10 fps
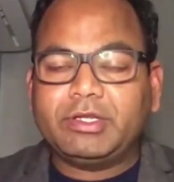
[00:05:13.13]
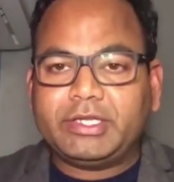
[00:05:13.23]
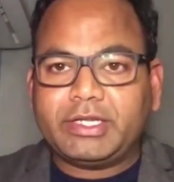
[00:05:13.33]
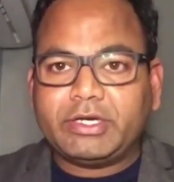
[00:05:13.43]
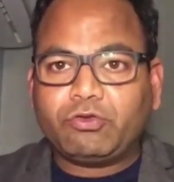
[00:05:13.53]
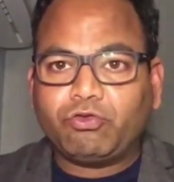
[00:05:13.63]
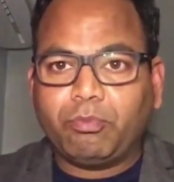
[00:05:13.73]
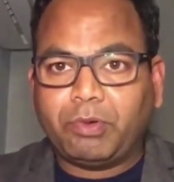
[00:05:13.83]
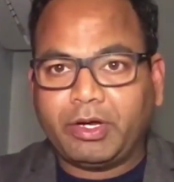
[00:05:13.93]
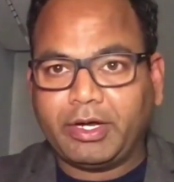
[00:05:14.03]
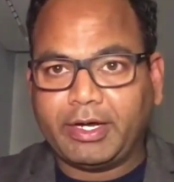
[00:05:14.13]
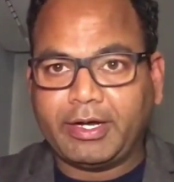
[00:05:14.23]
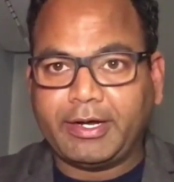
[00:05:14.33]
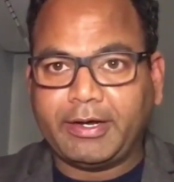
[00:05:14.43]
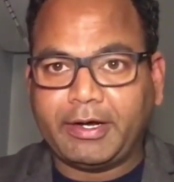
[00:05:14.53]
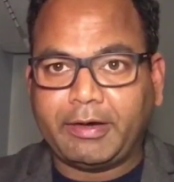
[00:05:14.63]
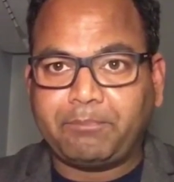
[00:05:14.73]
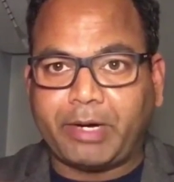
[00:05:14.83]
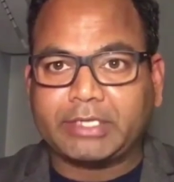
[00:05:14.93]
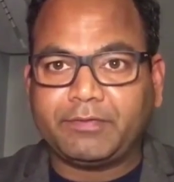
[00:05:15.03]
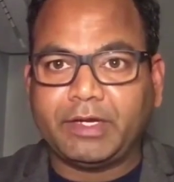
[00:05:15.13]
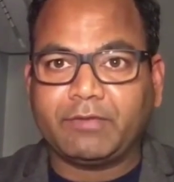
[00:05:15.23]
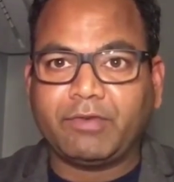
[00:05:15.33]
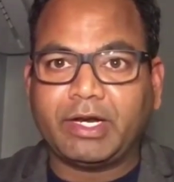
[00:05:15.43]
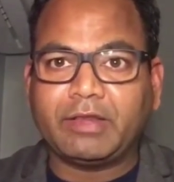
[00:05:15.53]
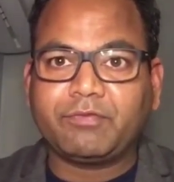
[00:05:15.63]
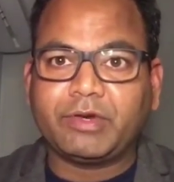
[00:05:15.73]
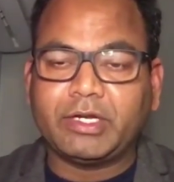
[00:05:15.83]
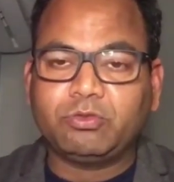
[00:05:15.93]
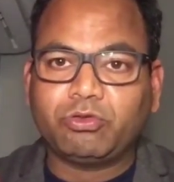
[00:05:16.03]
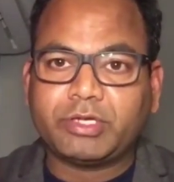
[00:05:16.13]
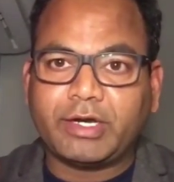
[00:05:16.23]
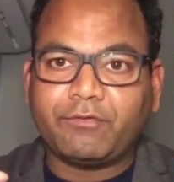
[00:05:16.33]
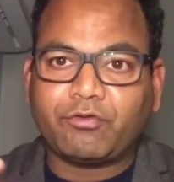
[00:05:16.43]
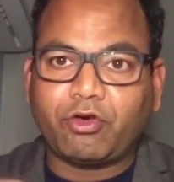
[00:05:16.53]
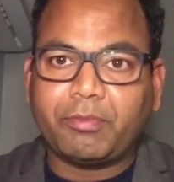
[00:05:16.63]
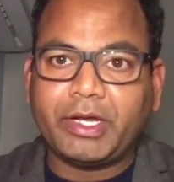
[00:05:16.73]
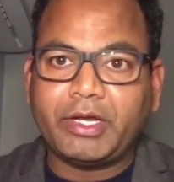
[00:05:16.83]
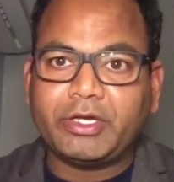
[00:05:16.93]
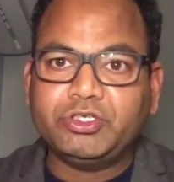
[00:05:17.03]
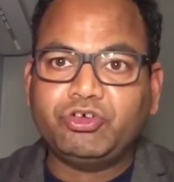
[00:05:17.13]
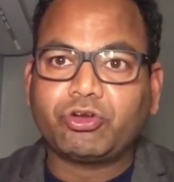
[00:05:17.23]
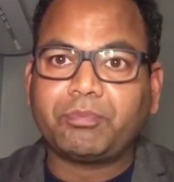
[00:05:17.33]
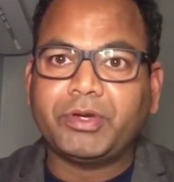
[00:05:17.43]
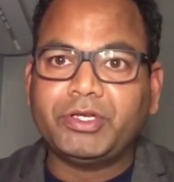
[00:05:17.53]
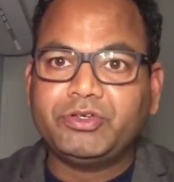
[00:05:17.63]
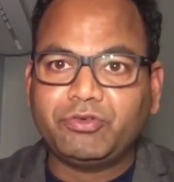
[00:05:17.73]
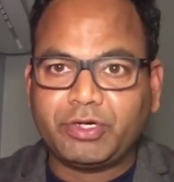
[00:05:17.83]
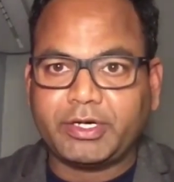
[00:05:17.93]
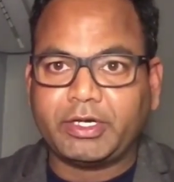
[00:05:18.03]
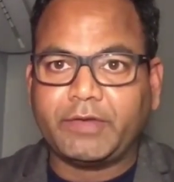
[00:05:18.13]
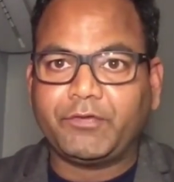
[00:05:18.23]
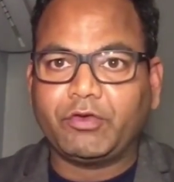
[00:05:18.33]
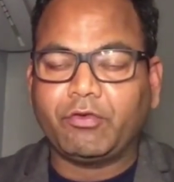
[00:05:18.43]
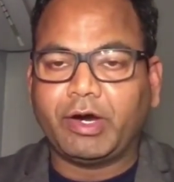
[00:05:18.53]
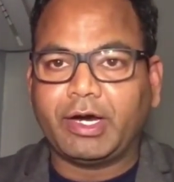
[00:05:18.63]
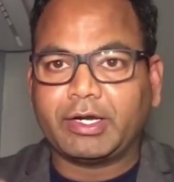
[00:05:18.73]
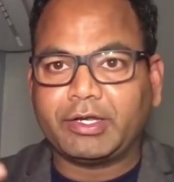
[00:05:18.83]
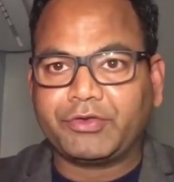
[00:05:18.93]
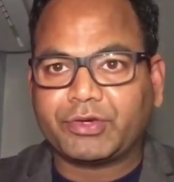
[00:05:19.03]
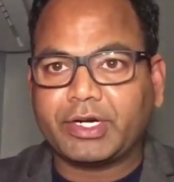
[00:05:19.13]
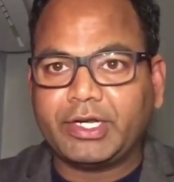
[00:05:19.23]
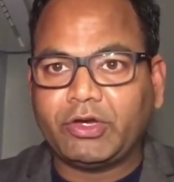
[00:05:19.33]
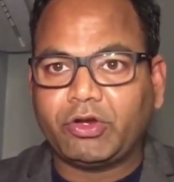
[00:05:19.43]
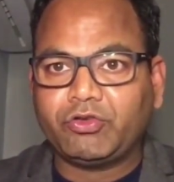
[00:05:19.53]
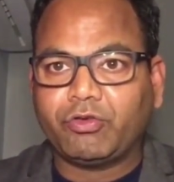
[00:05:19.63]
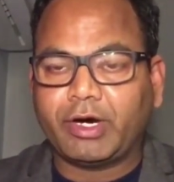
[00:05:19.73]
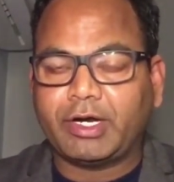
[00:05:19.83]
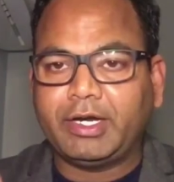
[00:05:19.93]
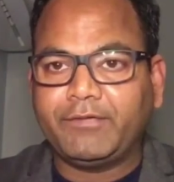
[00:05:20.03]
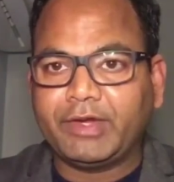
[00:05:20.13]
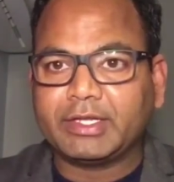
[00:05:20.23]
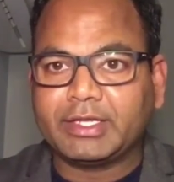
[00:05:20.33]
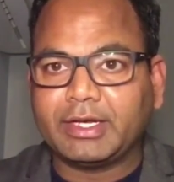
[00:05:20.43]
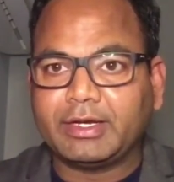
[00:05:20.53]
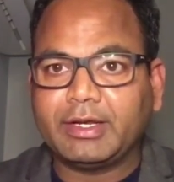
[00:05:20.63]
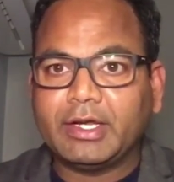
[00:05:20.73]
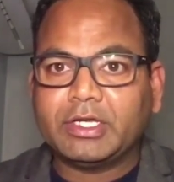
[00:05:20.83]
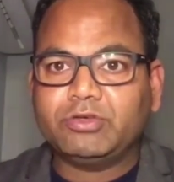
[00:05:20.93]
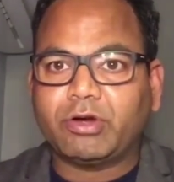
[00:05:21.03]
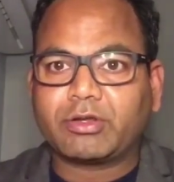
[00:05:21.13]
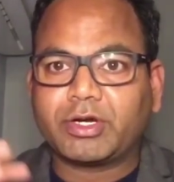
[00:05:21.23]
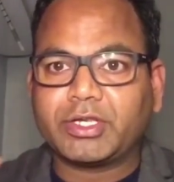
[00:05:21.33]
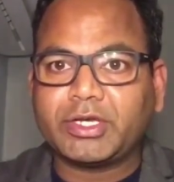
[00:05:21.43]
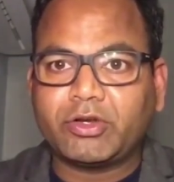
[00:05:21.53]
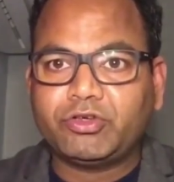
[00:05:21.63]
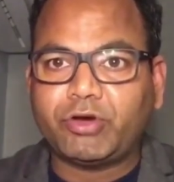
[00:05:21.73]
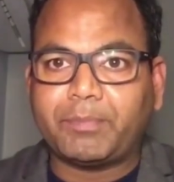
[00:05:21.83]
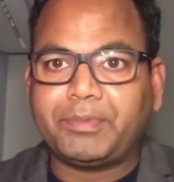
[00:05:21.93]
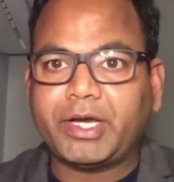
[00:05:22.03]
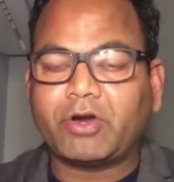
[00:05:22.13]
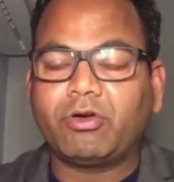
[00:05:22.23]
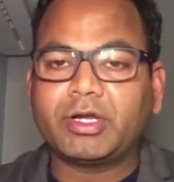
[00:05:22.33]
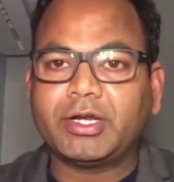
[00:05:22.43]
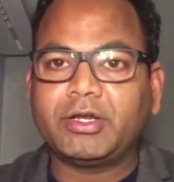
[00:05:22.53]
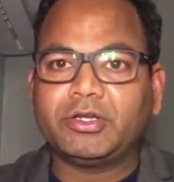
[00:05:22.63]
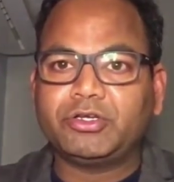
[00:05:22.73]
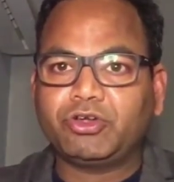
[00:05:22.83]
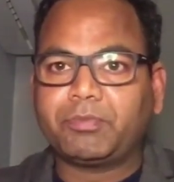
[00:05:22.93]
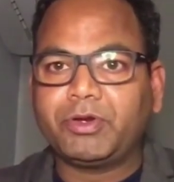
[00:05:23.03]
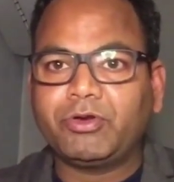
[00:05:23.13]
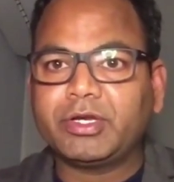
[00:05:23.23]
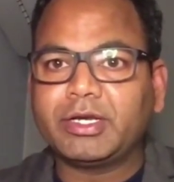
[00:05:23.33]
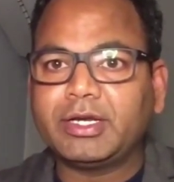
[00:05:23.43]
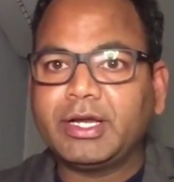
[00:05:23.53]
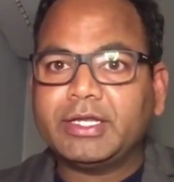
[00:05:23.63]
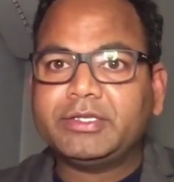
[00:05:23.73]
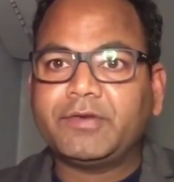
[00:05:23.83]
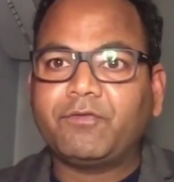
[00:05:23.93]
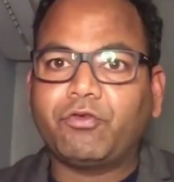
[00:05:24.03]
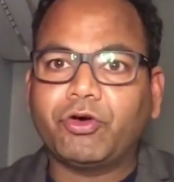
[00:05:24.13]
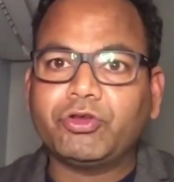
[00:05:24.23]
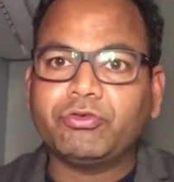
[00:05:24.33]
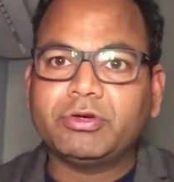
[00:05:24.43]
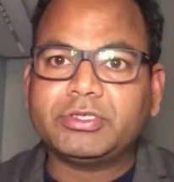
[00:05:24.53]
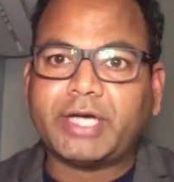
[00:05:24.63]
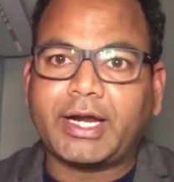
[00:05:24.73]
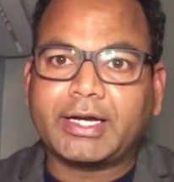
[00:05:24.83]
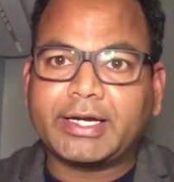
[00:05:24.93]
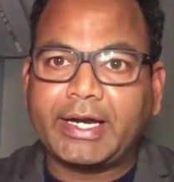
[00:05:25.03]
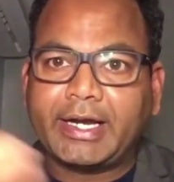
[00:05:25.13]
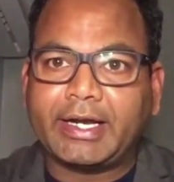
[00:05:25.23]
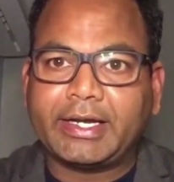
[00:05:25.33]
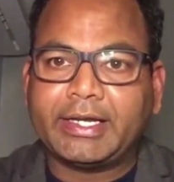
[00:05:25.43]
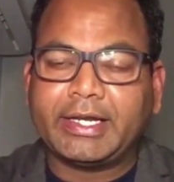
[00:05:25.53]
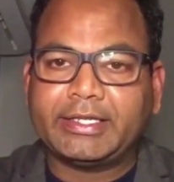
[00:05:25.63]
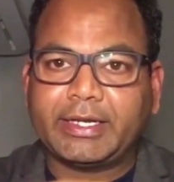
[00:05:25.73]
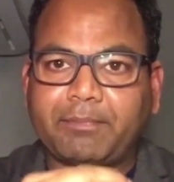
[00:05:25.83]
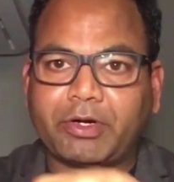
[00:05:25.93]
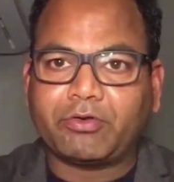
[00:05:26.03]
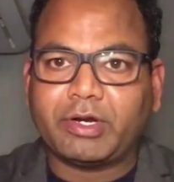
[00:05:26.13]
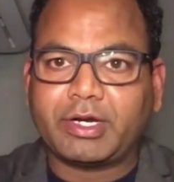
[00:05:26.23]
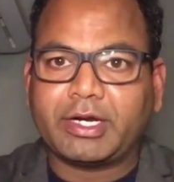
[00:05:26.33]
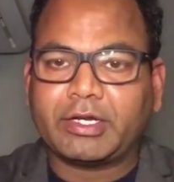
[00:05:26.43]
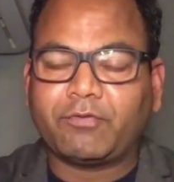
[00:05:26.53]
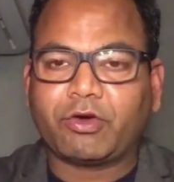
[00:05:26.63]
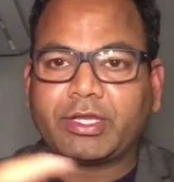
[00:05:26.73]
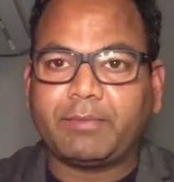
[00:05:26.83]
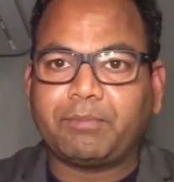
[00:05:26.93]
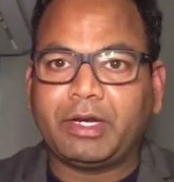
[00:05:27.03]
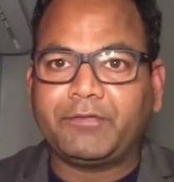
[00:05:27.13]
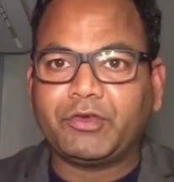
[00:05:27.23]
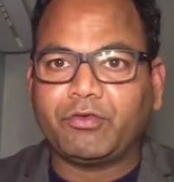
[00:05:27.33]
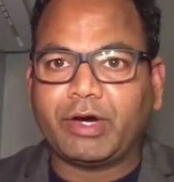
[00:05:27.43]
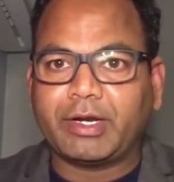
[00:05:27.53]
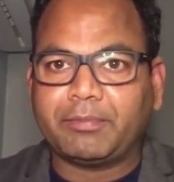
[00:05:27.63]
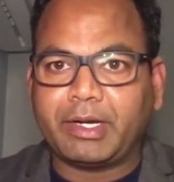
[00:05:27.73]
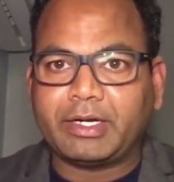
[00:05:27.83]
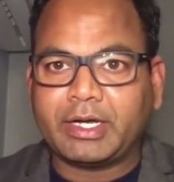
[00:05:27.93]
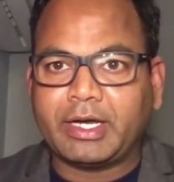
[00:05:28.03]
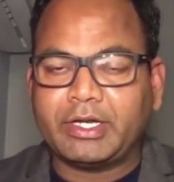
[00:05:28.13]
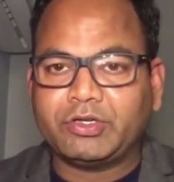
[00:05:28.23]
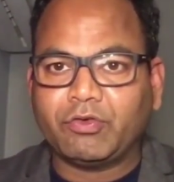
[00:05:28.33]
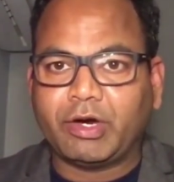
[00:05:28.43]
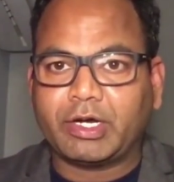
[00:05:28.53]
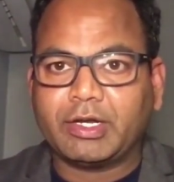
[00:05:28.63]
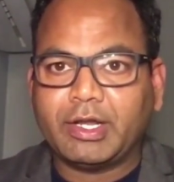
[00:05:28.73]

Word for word: there is a two uh, pathways one is where those are from a european union if you are study or you are living there you are citizen or you are pr holder in european union then for you direct entry in their particular country for example if you are in malta and you are